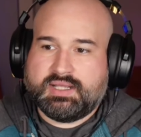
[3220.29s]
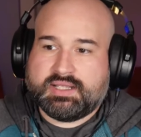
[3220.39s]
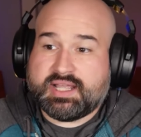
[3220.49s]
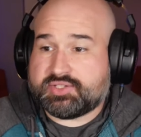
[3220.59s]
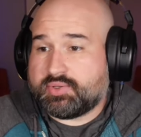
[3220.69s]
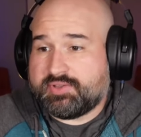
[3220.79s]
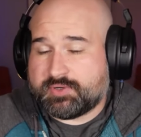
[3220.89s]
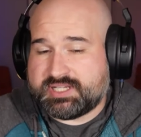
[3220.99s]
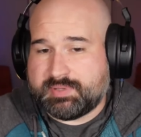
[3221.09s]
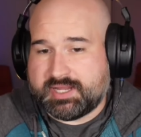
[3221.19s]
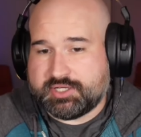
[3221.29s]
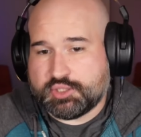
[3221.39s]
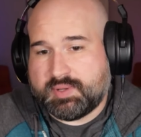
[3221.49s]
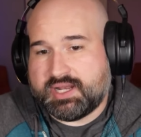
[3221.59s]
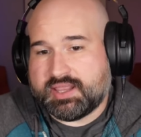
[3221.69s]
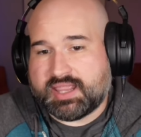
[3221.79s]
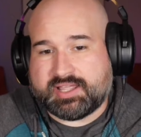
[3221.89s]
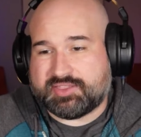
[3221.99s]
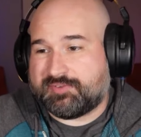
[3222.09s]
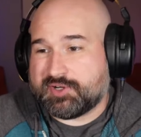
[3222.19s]
Yeah, it's only 14 pages, but
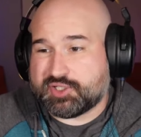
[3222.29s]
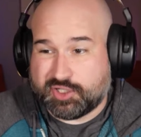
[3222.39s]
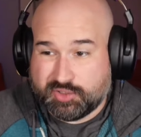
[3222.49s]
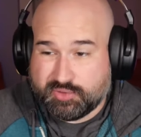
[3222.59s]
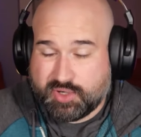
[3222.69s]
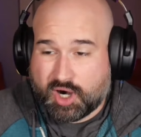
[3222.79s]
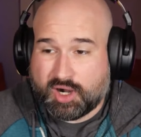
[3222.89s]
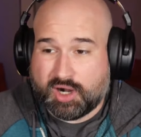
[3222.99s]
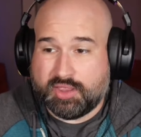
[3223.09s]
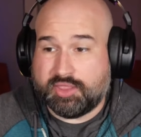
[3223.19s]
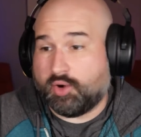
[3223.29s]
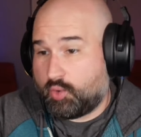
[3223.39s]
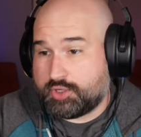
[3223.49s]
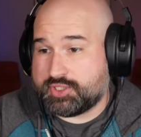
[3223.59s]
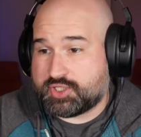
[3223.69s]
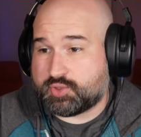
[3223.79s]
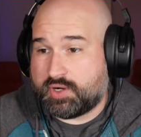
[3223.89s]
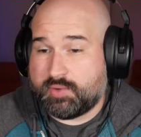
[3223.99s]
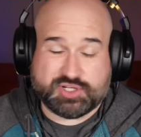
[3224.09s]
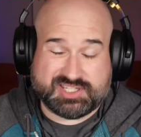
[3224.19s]
like the first two are the origin
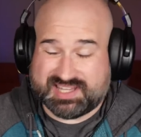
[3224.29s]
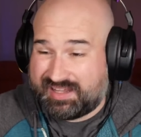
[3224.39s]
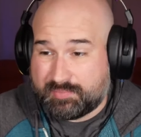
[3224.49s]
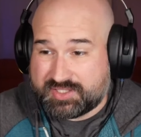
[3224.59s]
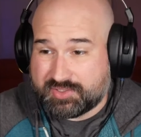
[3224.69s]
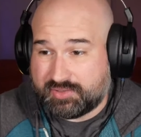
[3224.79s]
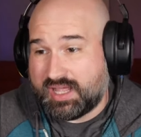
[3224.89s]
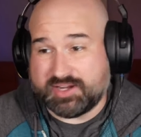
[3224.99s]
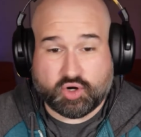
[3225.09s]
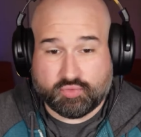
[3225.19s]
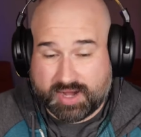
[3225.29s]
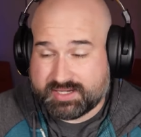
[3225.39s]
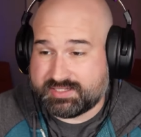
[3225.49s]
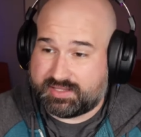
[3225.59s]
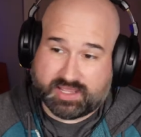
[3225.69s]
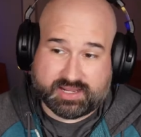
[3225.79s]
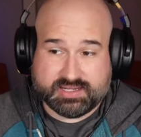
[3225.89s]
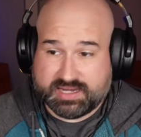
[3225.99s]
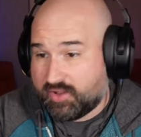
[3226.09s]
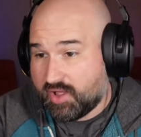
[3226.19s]
story, which is elemental and correct and like
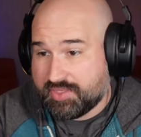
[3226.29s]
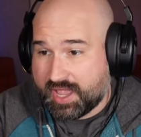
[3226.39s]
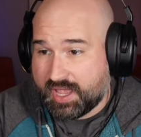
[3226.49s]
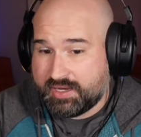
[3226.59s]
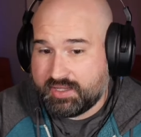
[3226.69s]
nail on the mm-hmm. head.